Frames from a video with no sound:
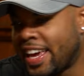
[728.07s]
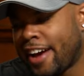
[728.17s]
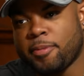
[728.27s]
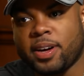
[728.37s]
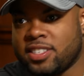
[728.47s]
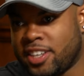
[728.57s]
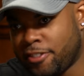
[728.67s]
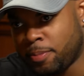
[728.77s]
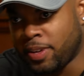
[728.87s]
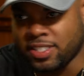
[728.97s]
Yeah, everybody's in
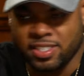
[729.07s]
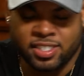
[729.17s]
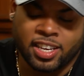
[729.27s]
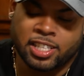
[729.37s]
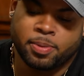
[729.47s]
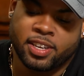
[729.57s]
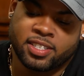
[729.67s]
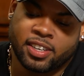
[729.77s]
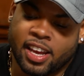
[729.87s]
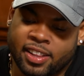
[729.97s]
different places. It takes place
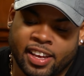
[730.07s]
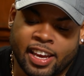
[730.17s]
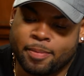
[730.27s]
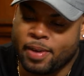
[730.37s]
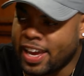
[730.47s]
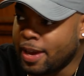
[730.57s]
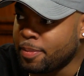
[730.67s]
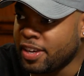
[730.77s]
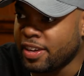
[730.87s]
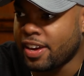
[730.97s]
in LA,
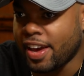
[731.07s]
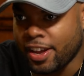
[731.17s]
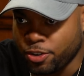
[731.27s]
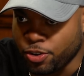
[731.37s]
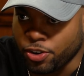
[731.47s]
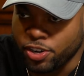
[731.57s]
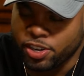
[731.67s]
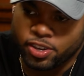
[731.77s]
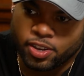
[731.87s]
Miami, and New York.